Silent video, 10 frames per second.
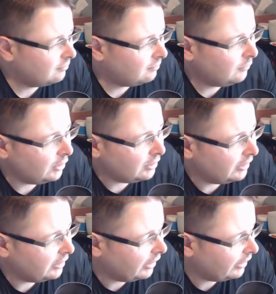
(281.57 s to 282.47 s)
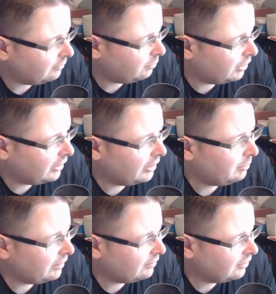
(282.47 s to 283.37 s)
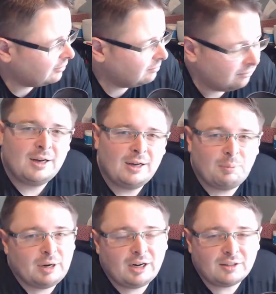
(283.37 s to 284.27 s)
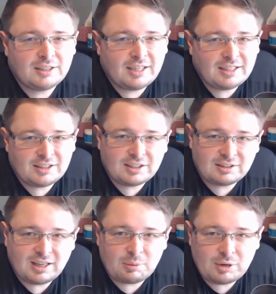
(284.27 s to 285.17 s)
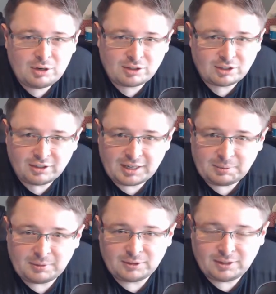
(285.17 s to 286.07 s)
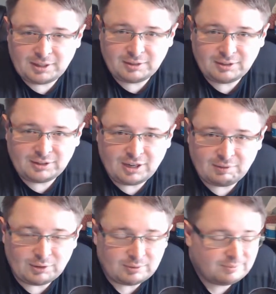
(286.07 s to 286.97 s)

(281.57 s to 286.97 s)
Well, you didn't like being named after? Apparently Daisy doesn't like me using her name in the novel.